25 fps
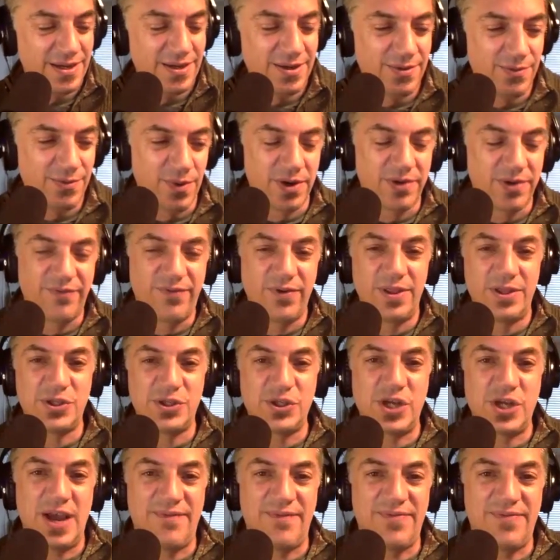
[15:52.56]
worked for the
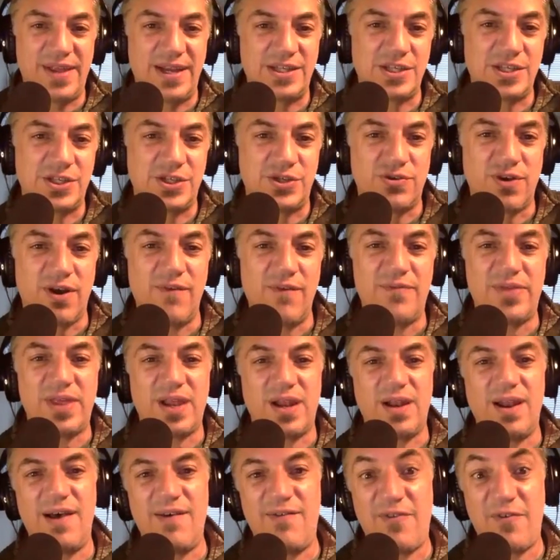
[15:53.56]
chef that just drove the
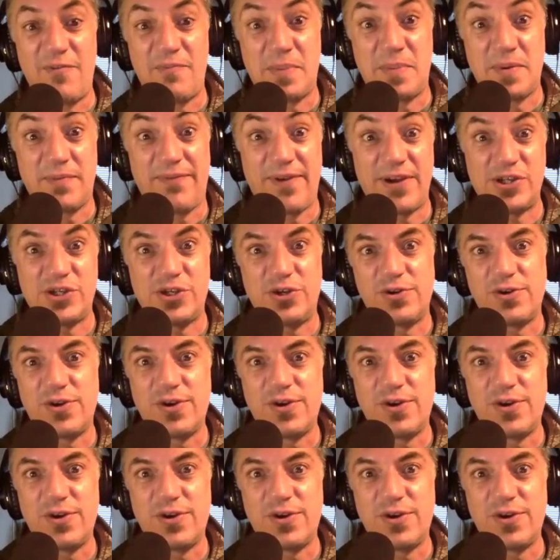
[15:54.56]
love of professional